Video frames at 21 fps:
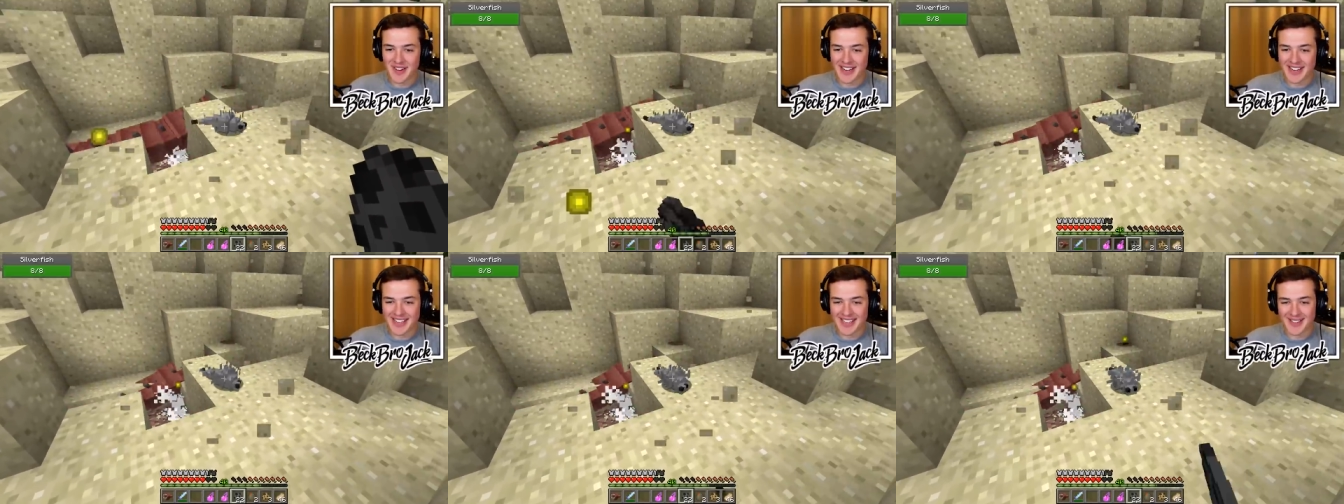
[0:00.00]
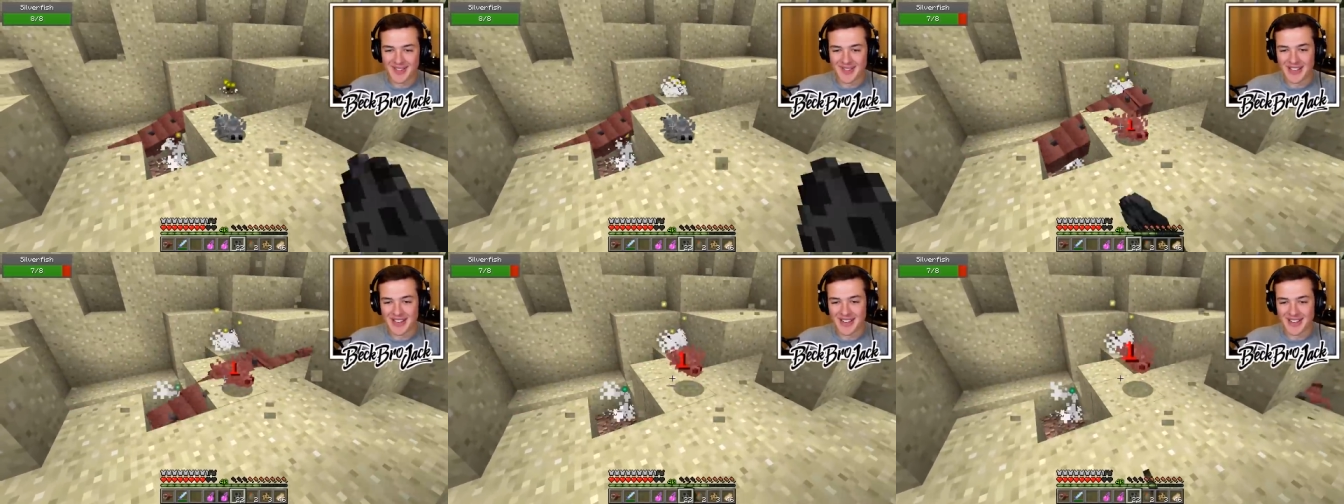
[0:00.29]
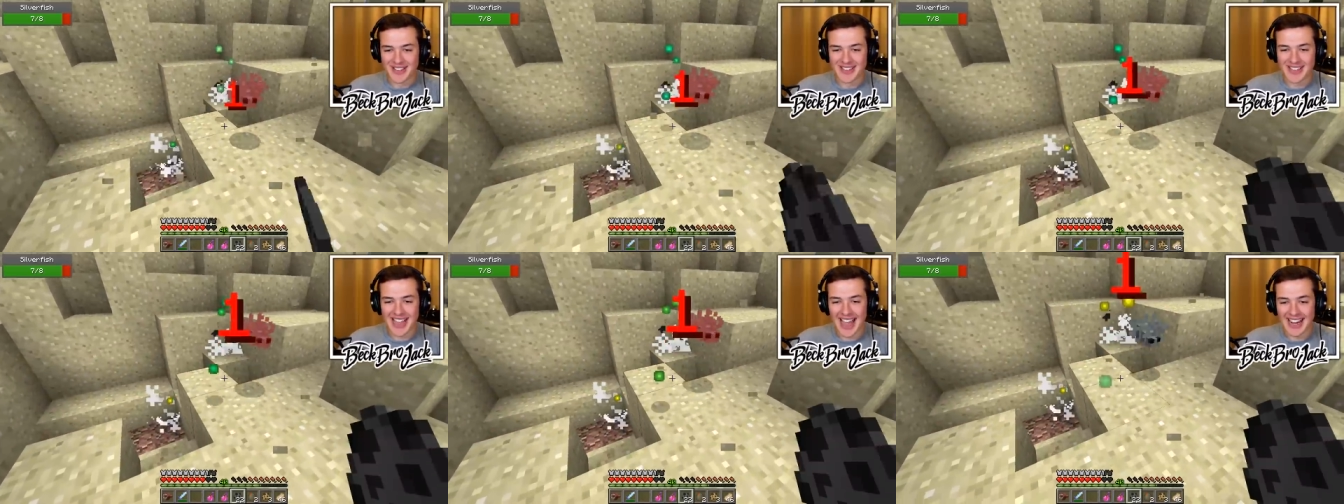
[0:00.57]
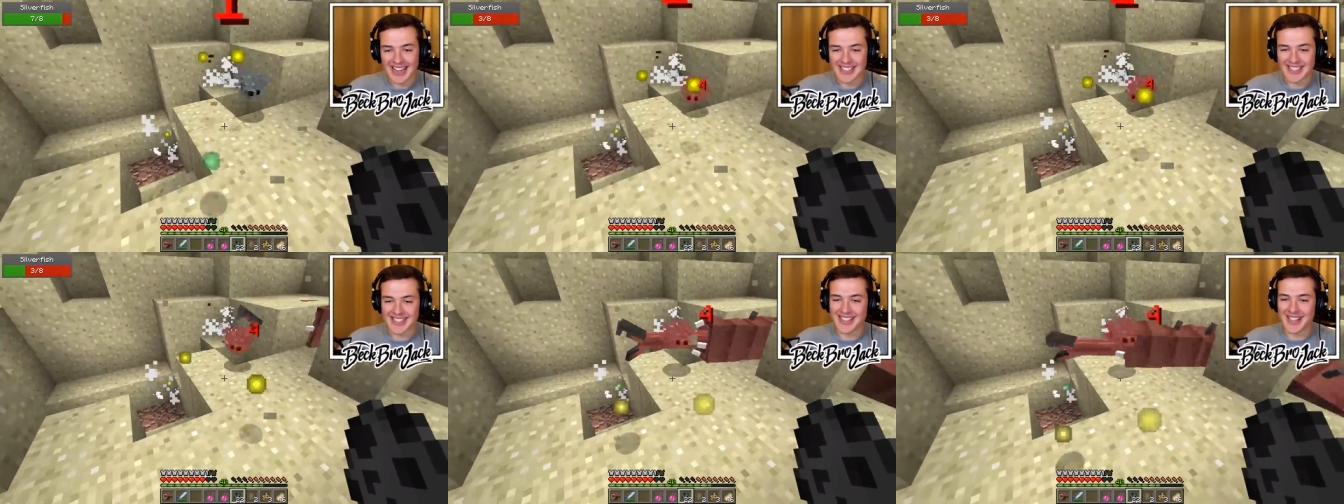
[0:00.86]
feeding him little
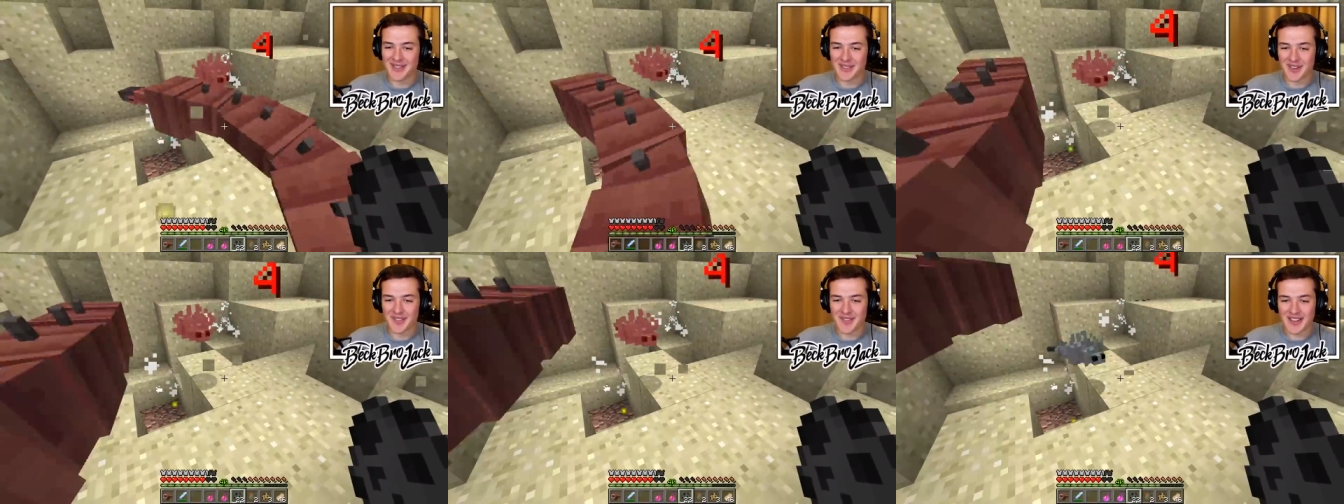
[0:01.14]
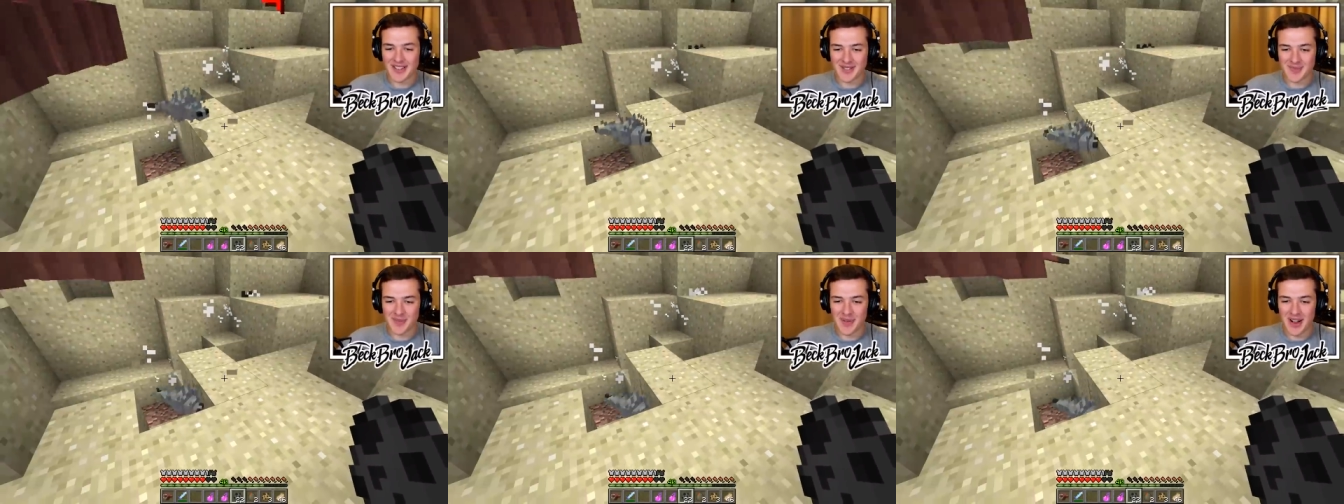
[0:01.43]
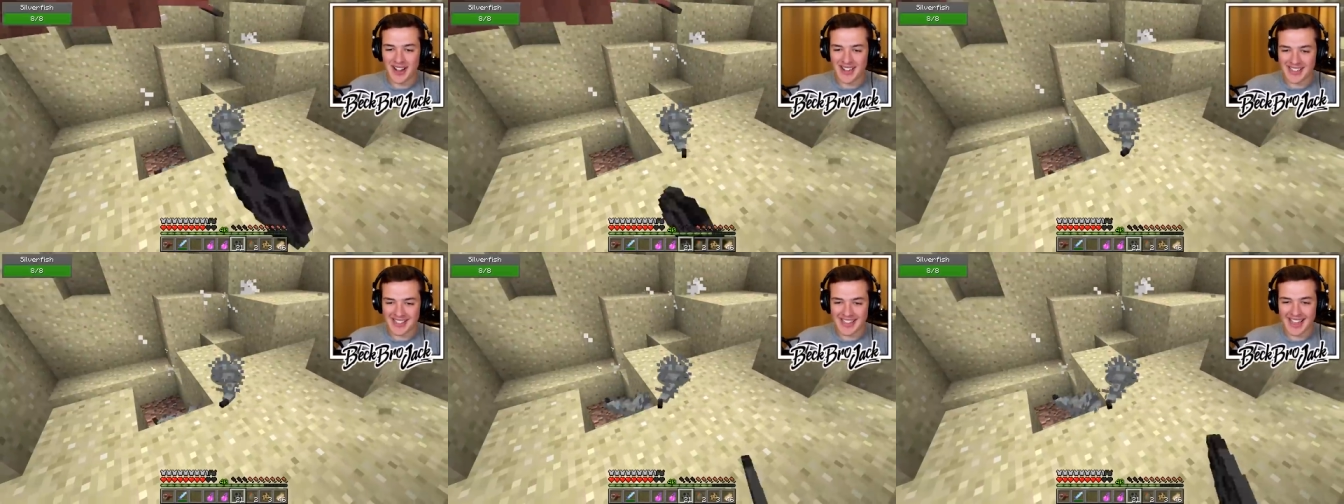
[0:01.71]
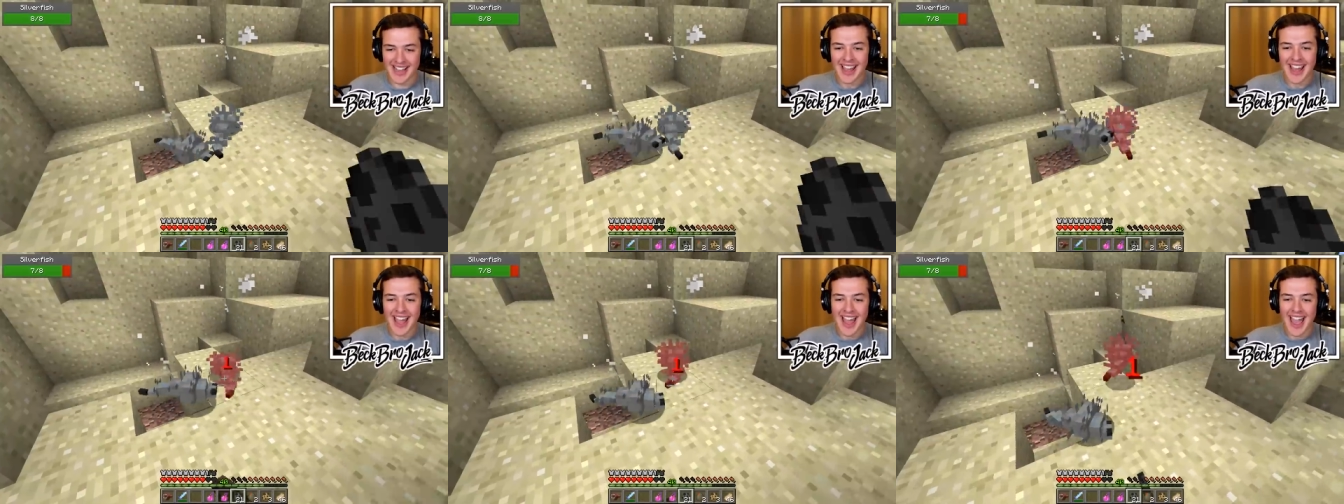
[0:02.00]
tiny silverfish bugs,